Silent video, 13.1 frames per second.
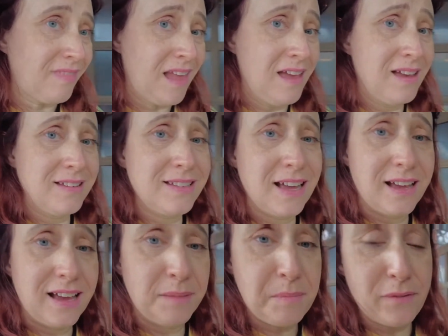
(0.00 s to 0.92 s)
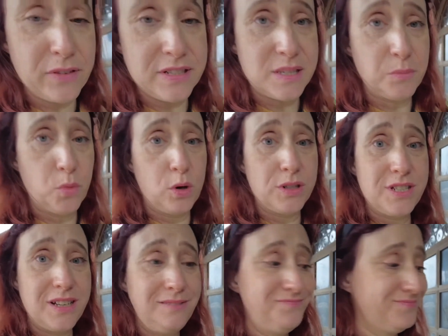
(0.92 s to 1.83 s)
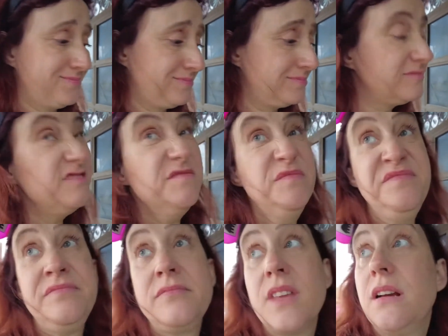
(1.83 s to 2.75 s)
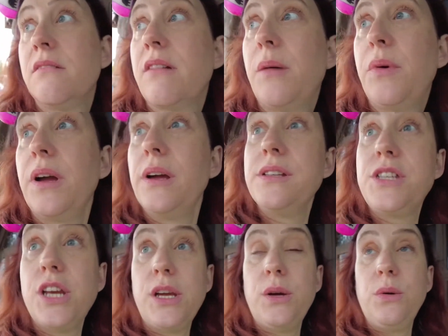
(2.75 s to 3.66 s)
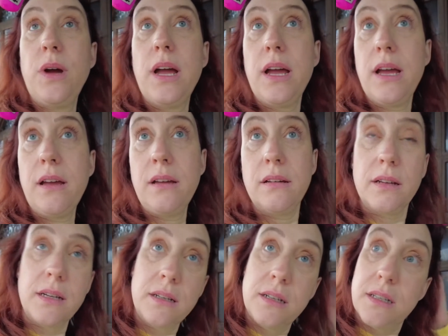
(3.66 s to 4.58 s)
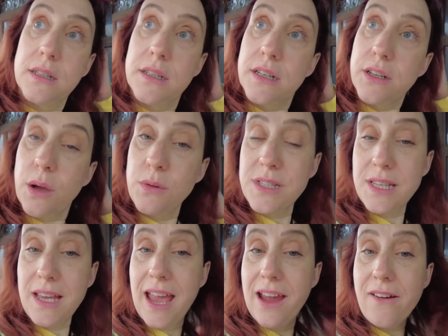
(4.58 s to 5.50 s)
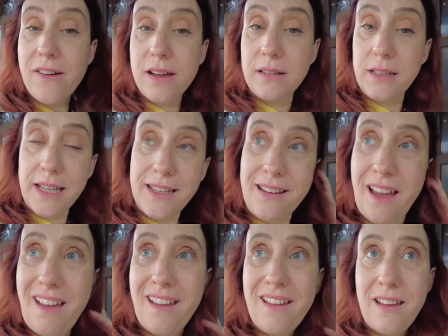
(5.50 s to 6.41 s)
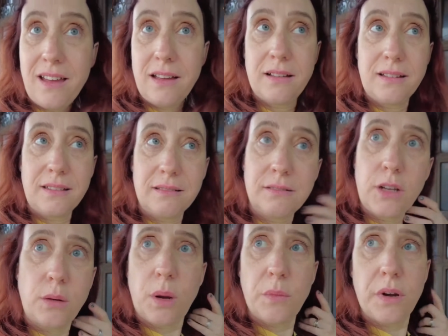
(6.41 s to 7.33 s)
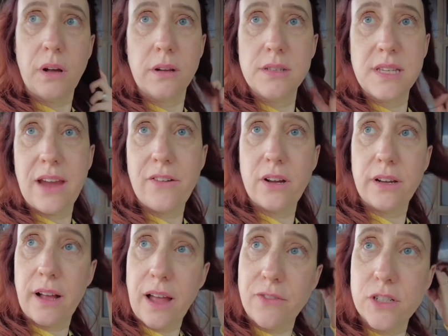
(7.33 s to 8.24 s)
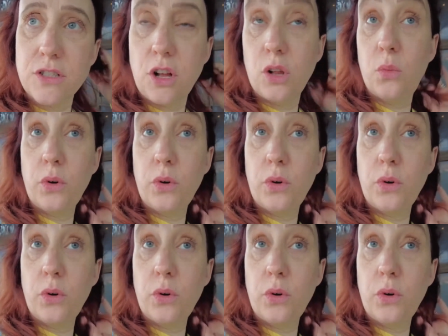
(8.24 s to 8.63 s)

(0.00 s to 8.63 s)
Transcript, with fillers: And um, I've having some water. Right, we're going to uh, go see Ariel in her... No, no, we're not going to see Ariel in her cabin at all.